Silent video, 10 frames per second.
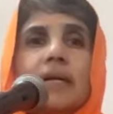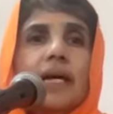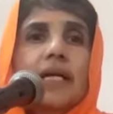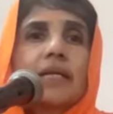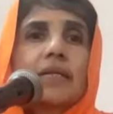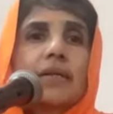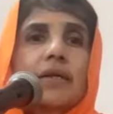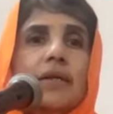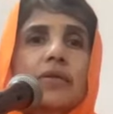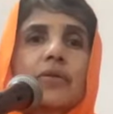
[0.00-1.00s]
writes
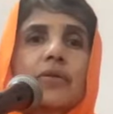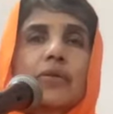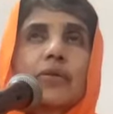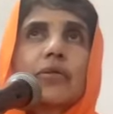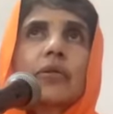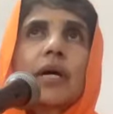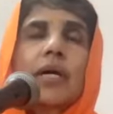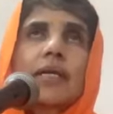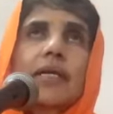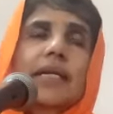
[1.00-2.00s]

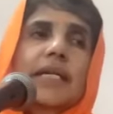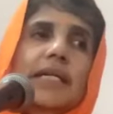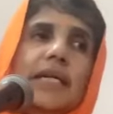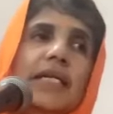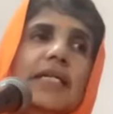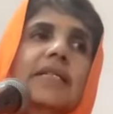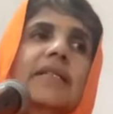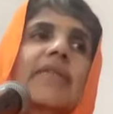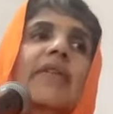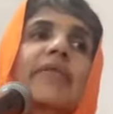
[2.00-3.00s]

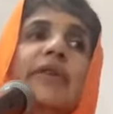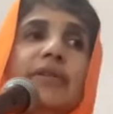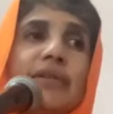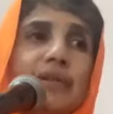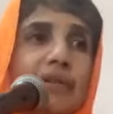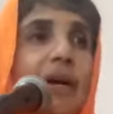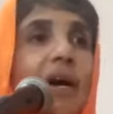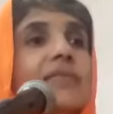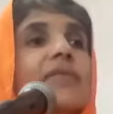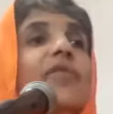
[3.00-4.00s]
297 verses
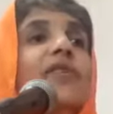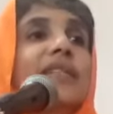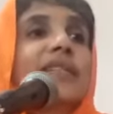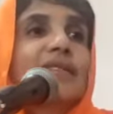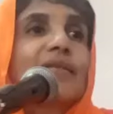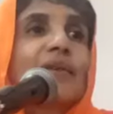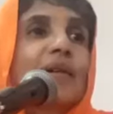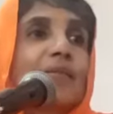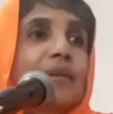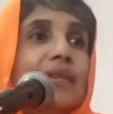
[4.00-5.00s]
unfolding this
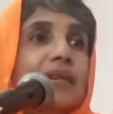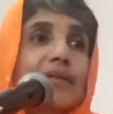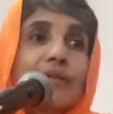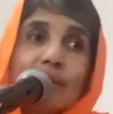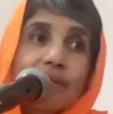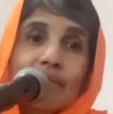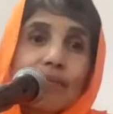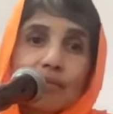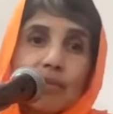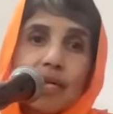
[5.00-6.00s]
one mantra.
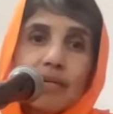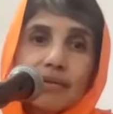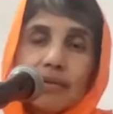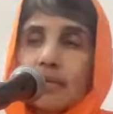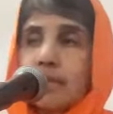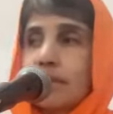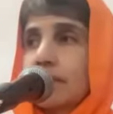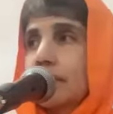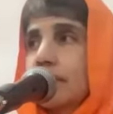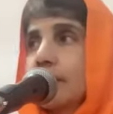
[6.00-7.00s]
From that you can
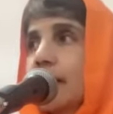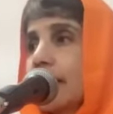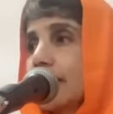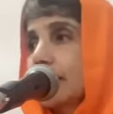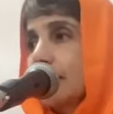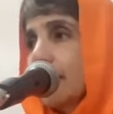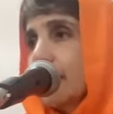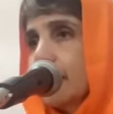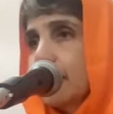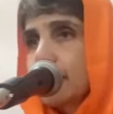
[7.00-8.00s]
decide
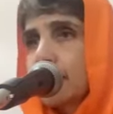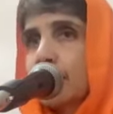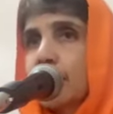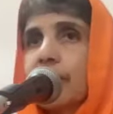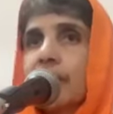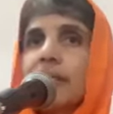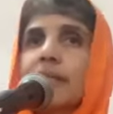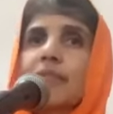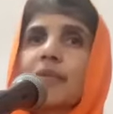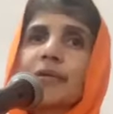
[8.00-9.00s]
how
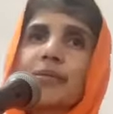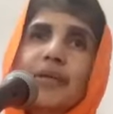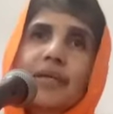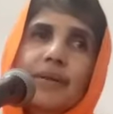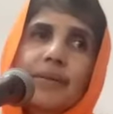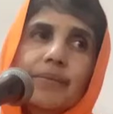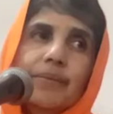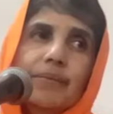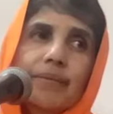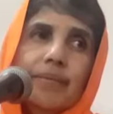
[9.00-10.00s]
important it must be.
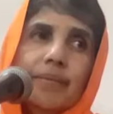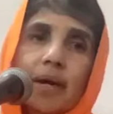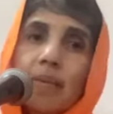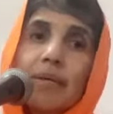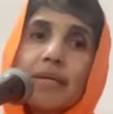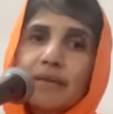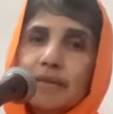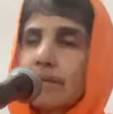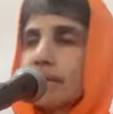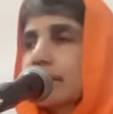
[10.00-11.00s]

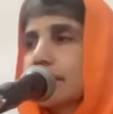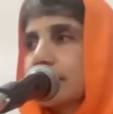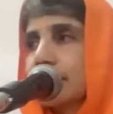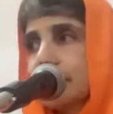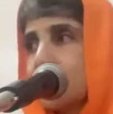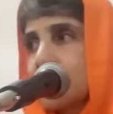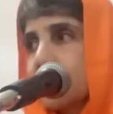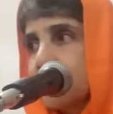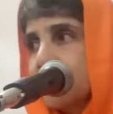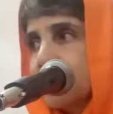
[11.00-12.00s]
Amazing. Really,
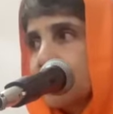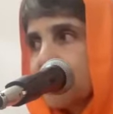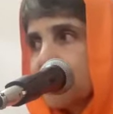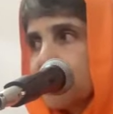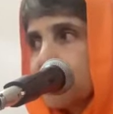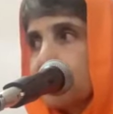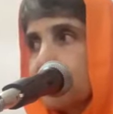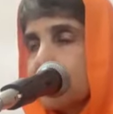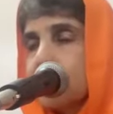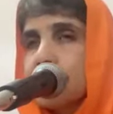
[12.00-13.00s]
really amazing.
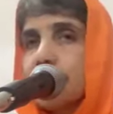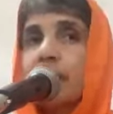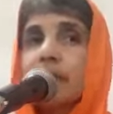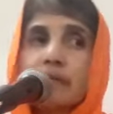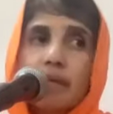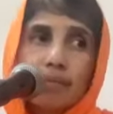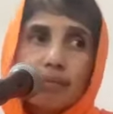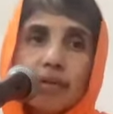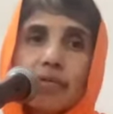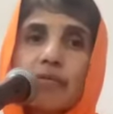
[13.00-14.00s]
Seventh
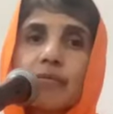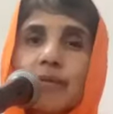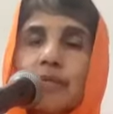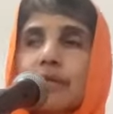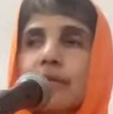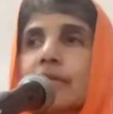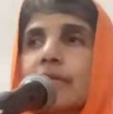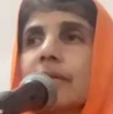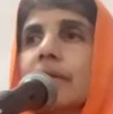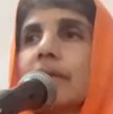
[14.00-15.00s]
chapter of Panchadashi.